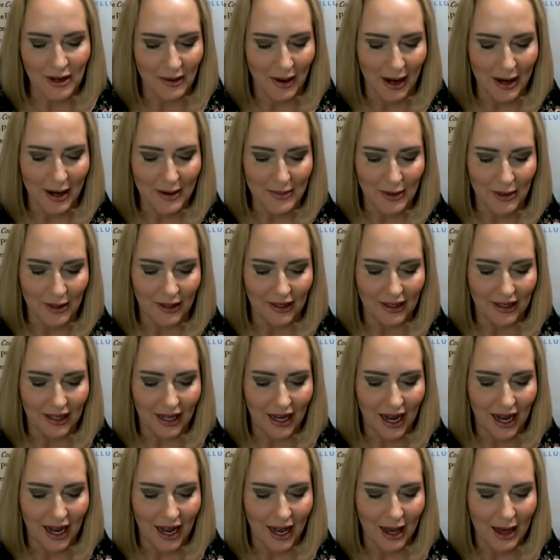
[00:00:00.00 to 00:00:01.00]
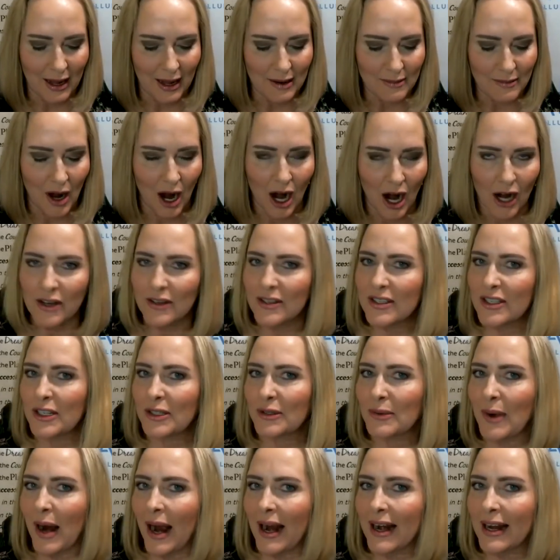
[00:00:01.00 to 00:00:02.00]
incredible. Are you
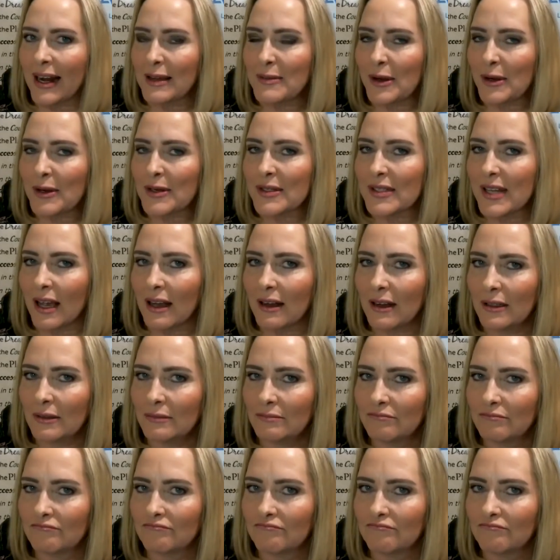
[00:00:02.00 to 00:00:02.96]
still riding a motorcycle?